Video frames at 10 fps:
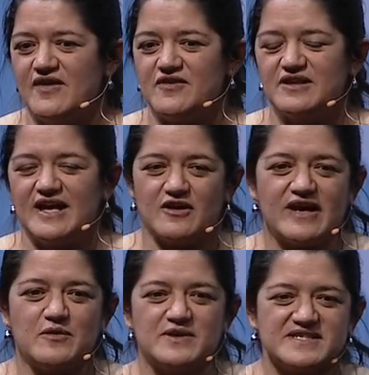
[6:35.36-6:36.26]
they're like,
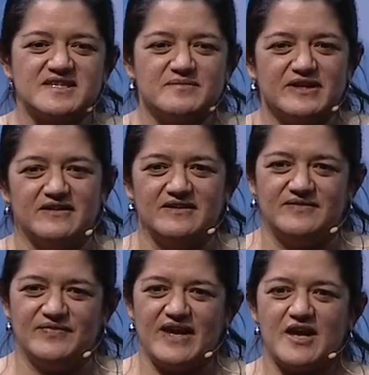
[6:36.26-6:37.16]
okay, what's in the middle?
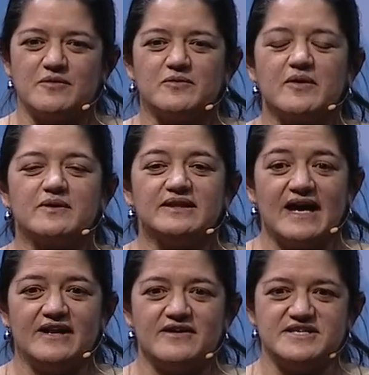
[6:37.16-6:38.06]
And when we were
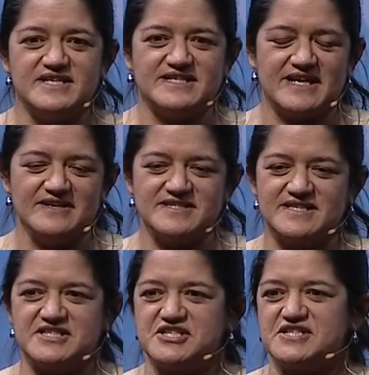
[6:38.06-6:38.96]
light on details,
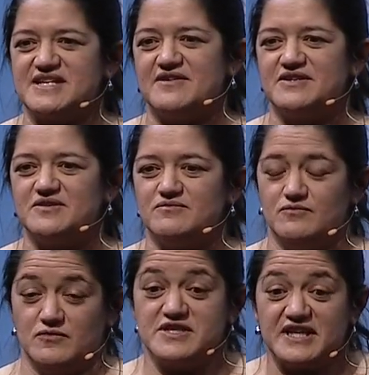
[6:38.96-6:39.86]
this just sounded
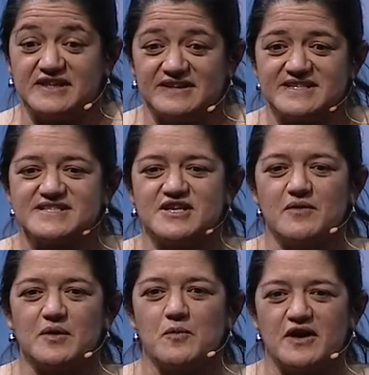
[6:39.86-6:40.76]
ridiculous. No
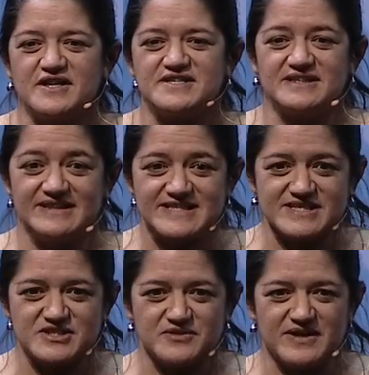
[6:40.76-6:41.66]
one wanted to
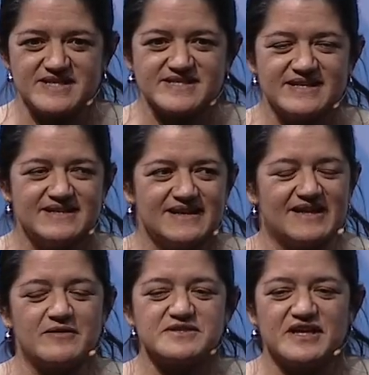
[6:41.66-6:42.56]
listen to us.
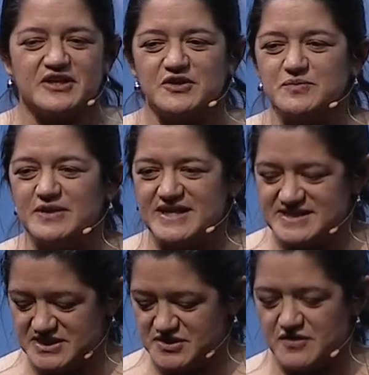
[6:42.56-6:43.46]
And that was not a good
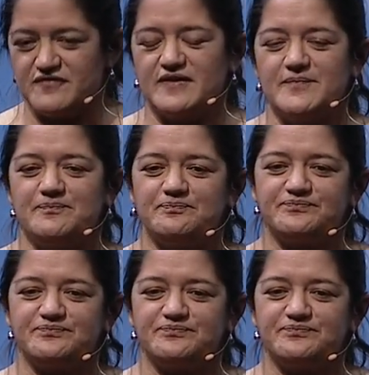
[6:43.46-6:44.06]
place to start from.